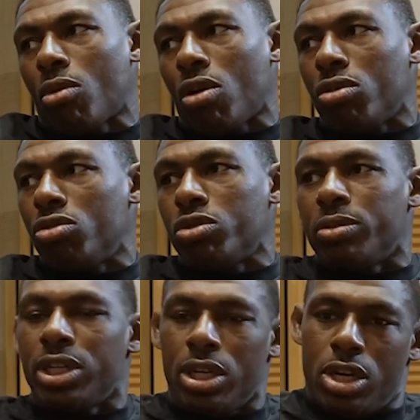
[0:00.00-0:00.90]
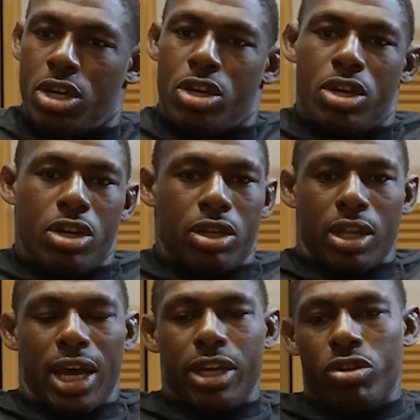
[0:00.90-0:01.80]
Kamaru
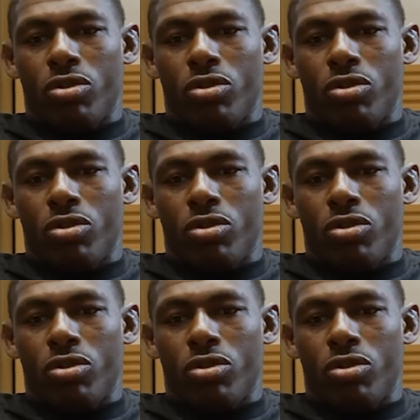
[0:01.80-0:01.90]
Usman,